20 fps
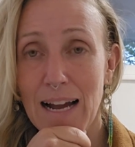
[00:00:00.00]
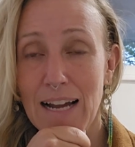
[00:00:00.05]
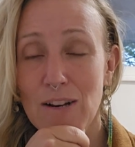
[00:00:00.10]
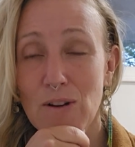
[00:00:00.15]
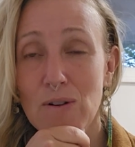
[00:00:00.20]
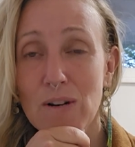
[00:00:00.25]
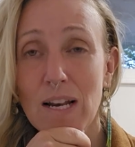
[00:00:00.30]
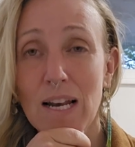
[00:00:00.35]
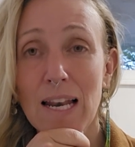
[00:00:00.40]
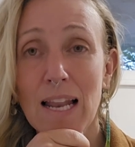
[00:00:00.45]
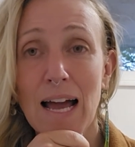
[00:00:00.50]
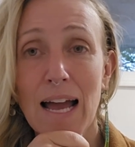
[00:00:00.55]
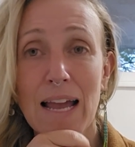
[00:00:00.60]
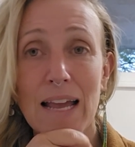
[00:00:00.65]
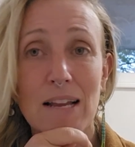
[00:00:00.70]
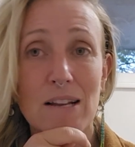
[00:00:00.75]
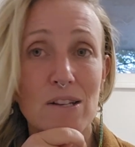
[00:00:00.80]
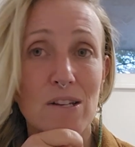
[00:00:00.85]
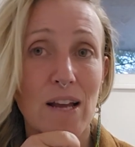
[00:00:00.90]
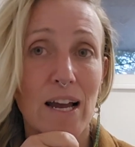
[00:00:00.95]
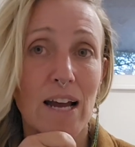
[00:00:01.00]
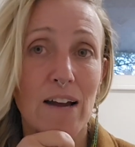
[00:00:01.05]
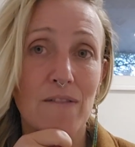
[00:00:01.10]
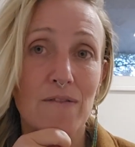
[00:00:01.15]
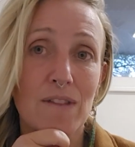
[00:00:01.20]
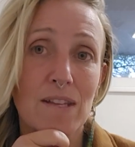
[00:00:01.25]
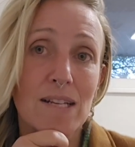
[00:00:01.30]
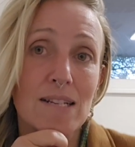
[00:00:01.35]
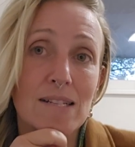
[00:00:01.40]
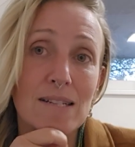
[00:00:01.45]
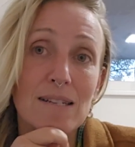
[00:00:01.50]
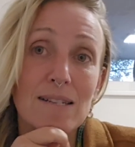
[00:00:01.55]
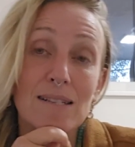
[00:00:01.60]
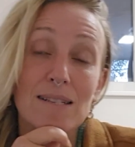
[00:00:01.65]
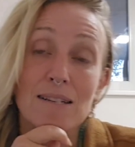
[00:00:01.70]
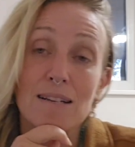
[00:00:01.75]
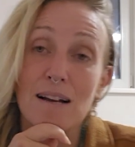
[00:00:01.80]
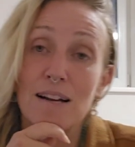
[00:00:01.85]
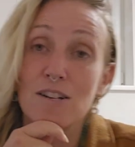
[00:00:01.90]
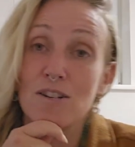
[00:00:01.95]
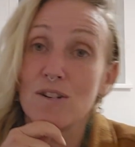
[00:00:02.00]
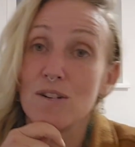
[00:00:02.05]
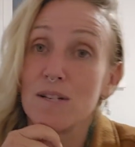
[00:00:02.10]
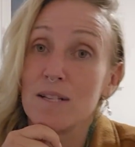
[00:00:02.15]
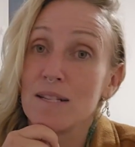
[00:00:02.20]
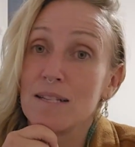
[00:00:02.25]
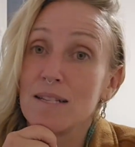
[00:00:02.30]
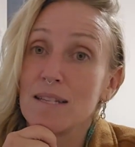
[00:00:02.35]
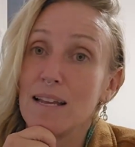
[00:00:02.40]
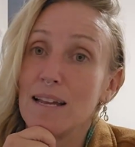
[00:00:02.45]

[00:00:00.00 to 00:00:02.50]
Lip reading: I don't like to have these discussions.